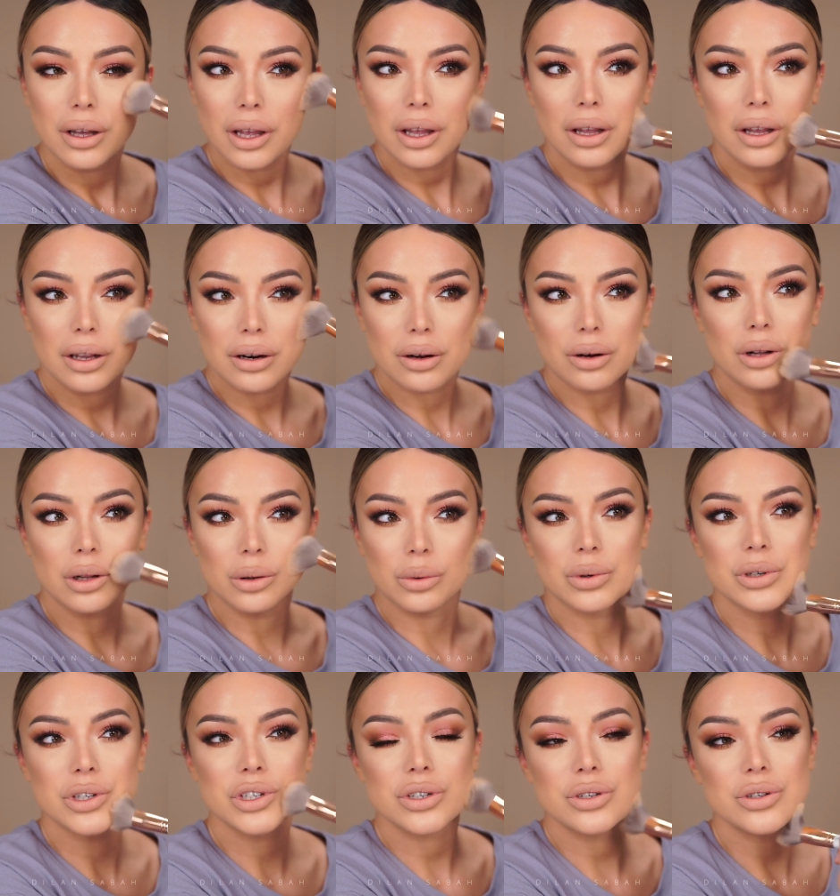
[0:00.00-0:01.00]
at all
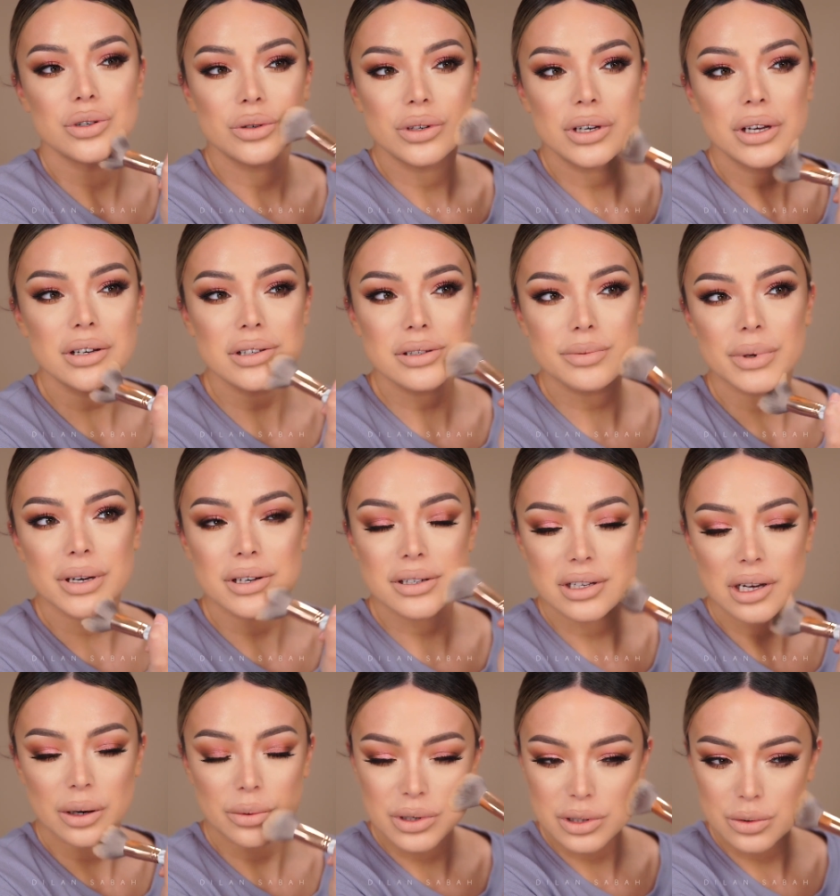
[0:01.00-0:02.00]
once you do this, because
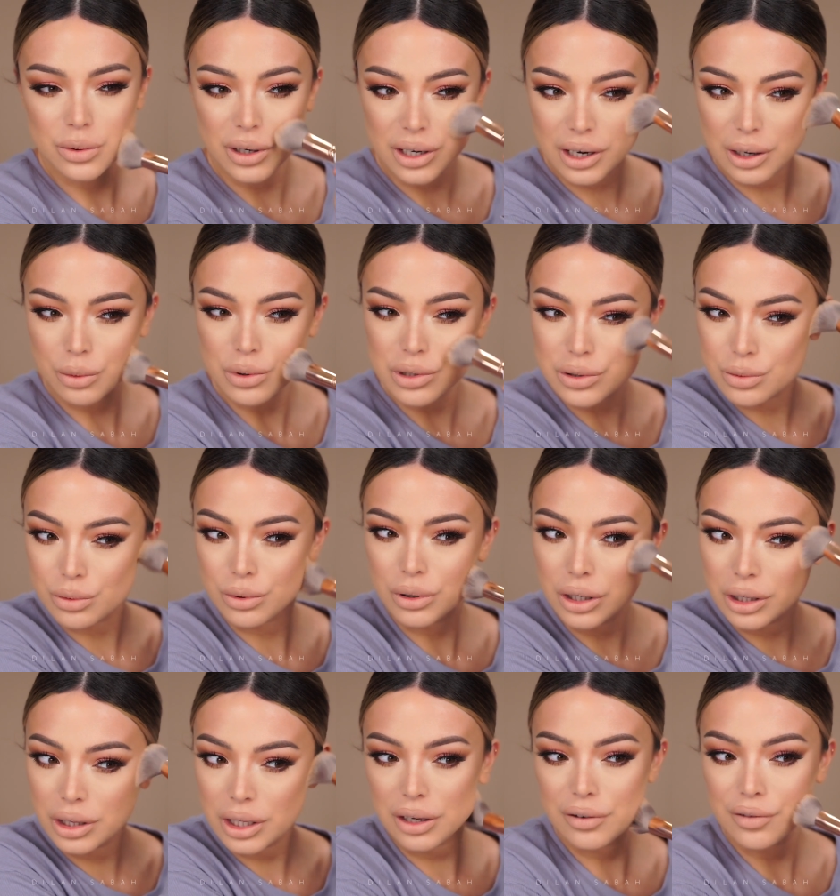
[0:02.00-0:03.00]
that was what I was
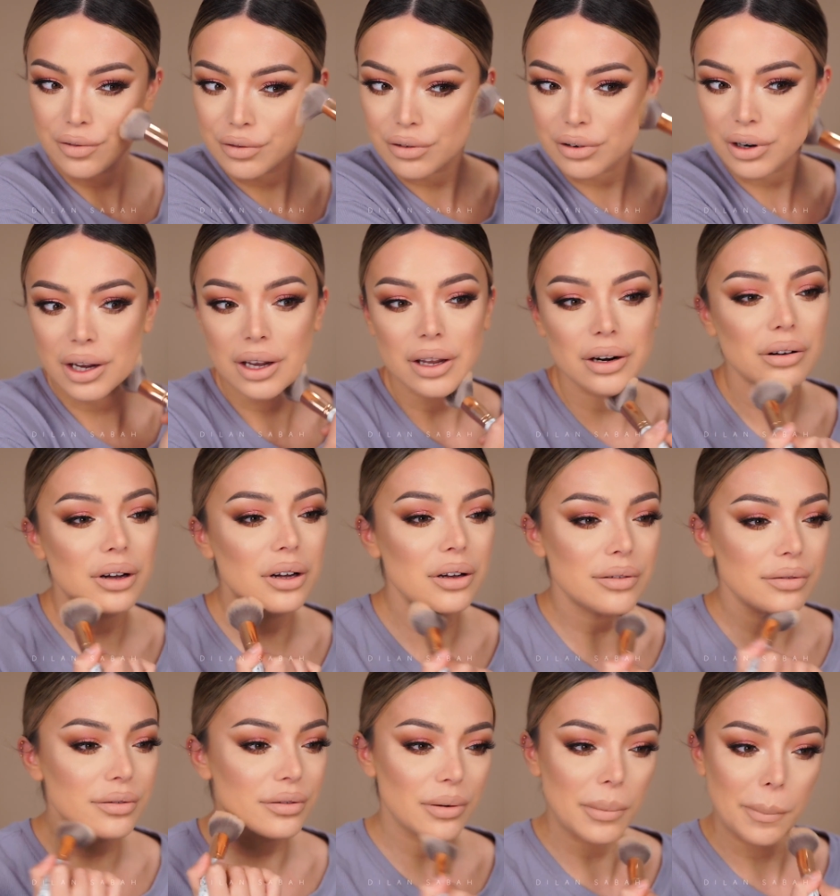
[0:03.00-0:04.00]
really afraid of.